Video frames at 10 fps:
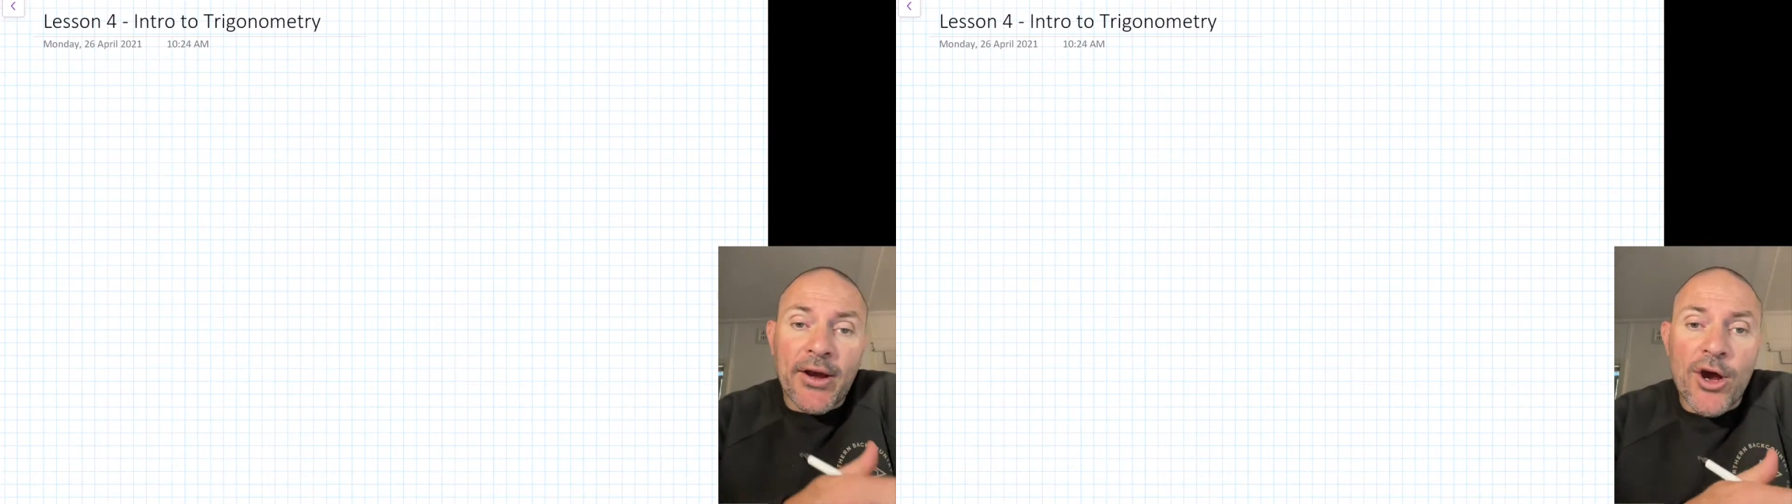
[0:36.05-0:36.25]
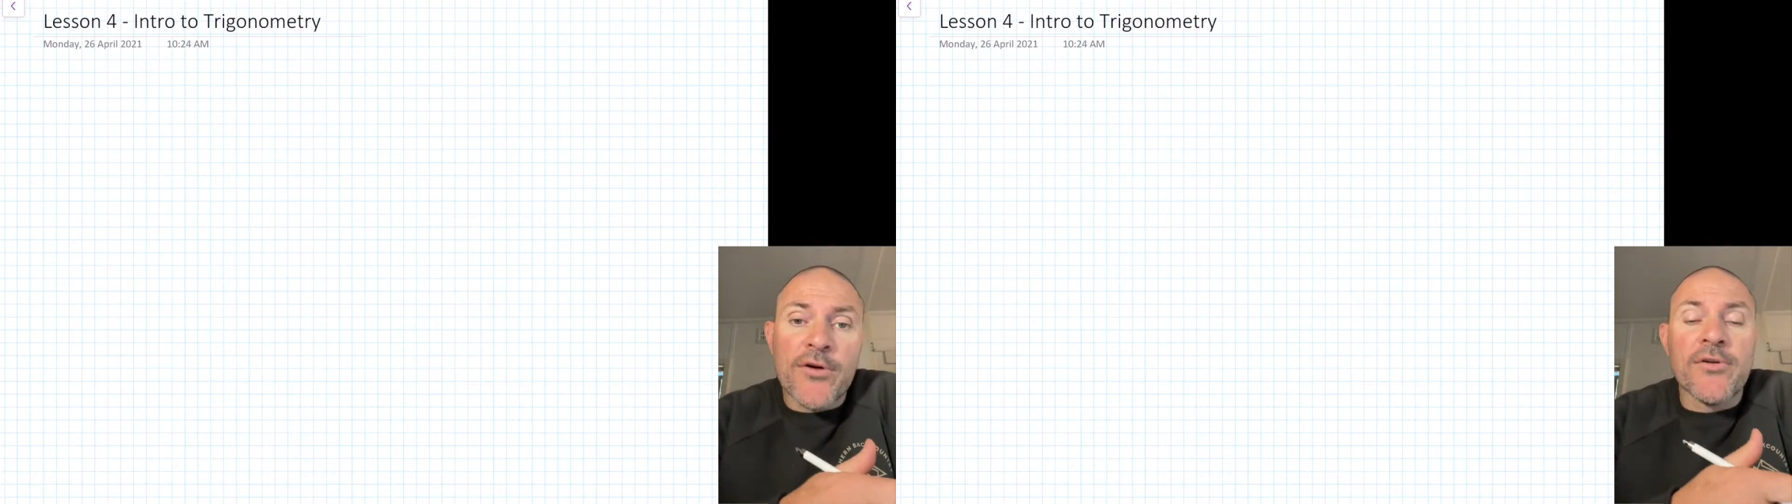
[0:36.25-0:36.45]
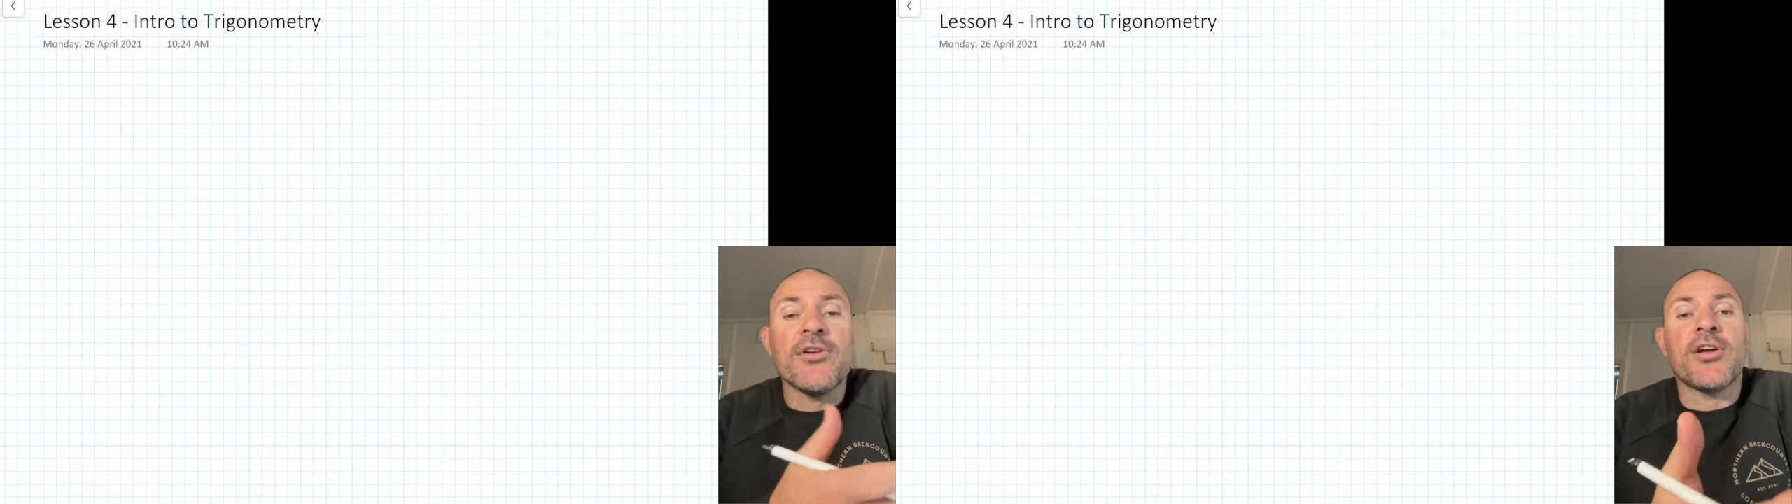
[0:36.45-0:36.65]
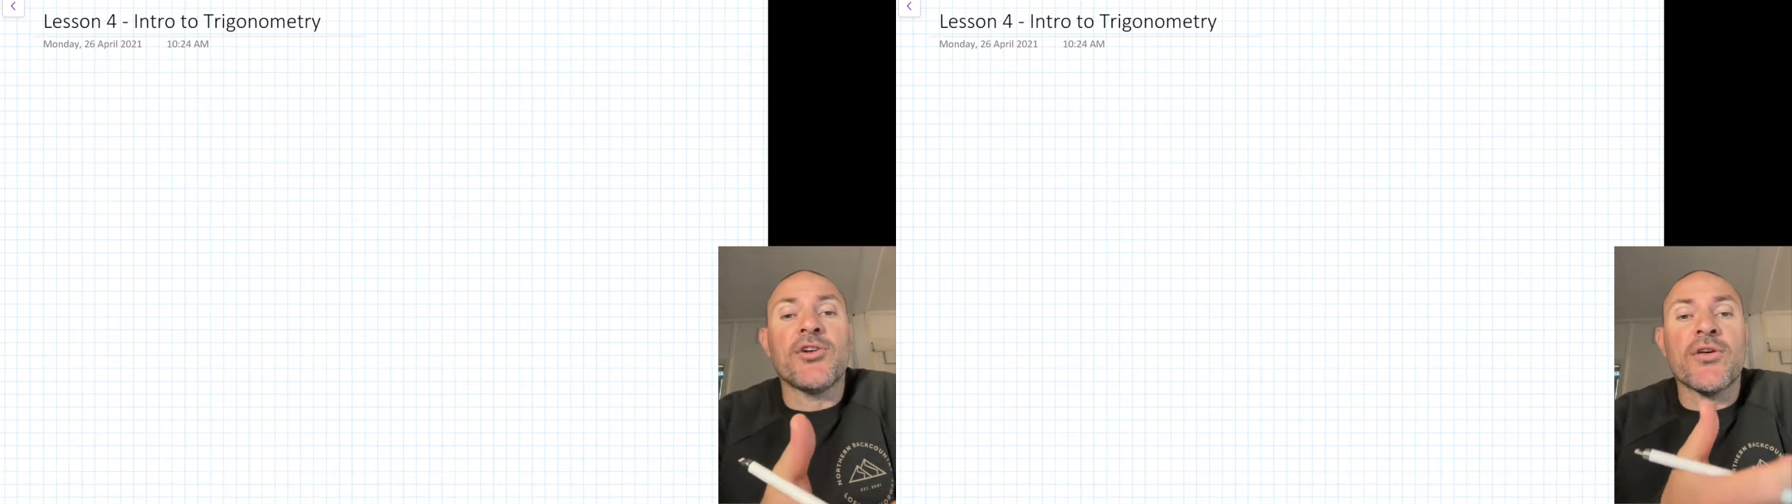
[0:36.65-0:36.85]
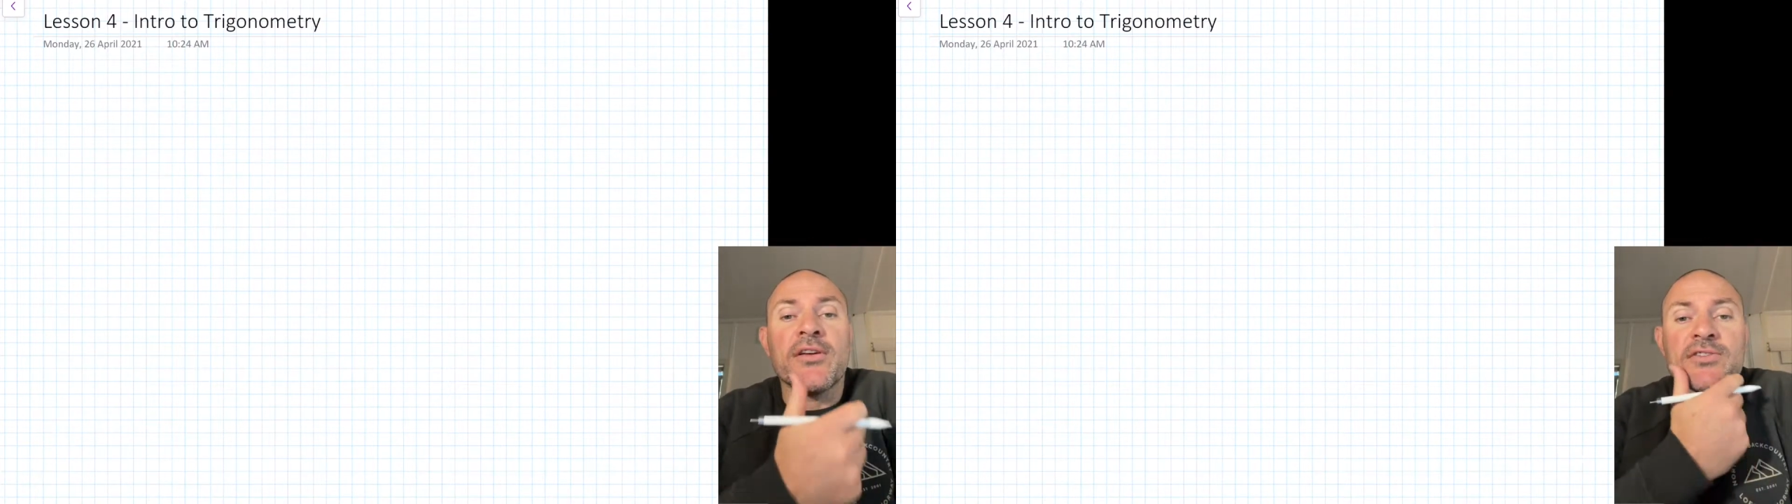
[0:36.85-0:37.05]
over it, you can
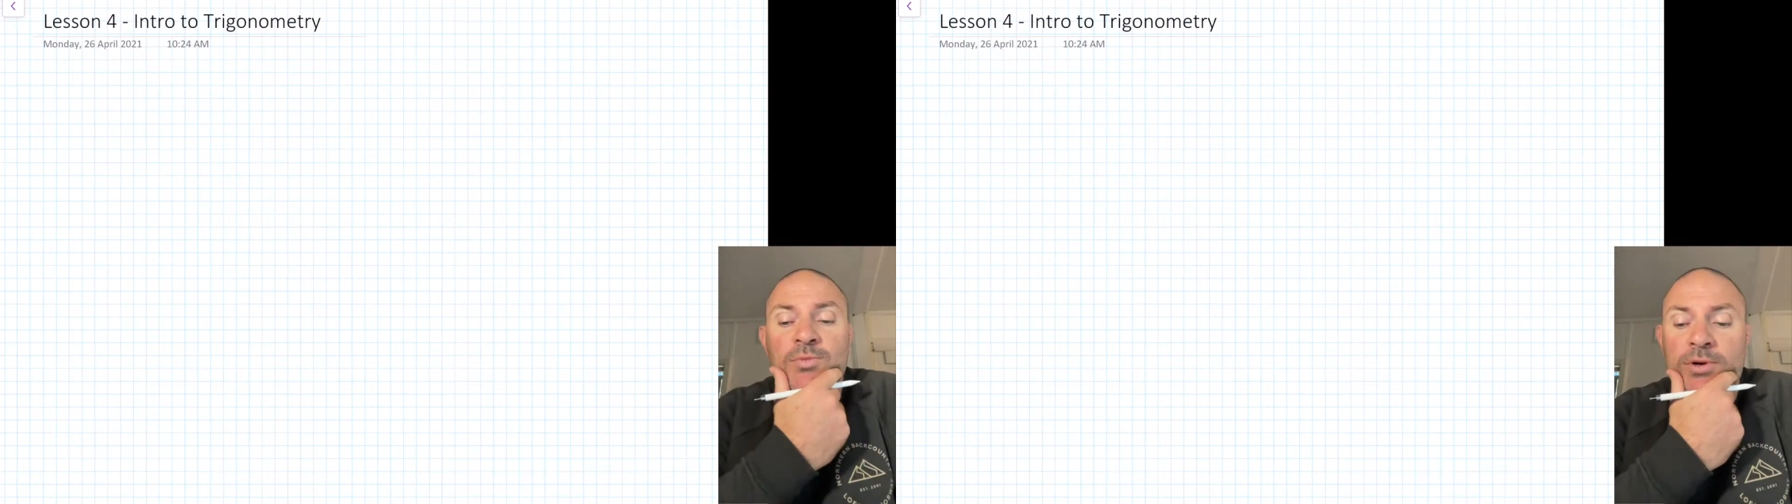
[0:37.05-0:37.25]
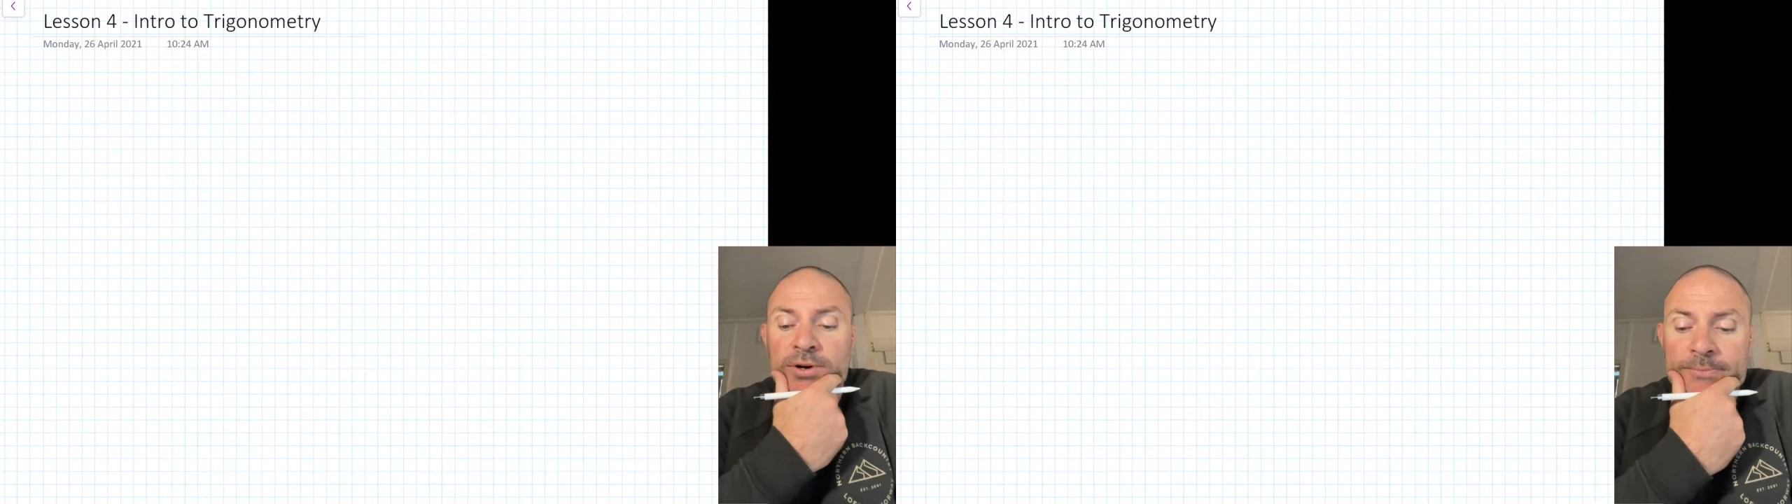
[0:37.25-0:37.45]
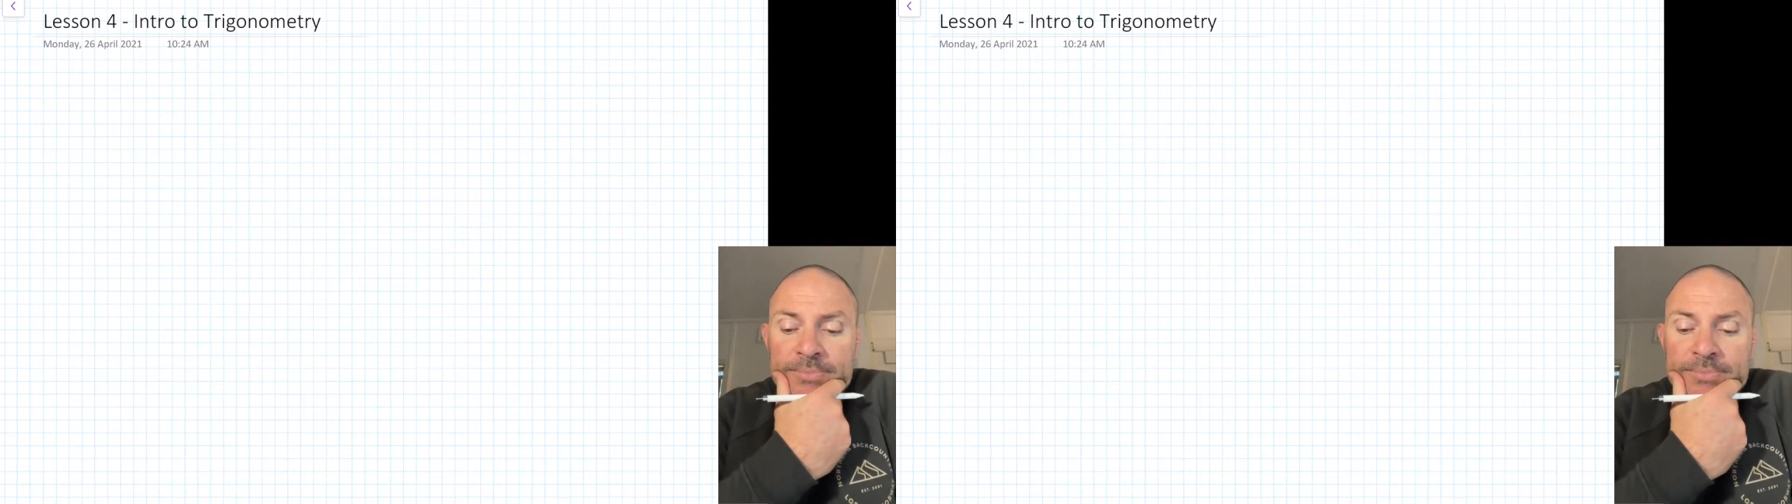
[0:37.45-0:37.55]
do that as well.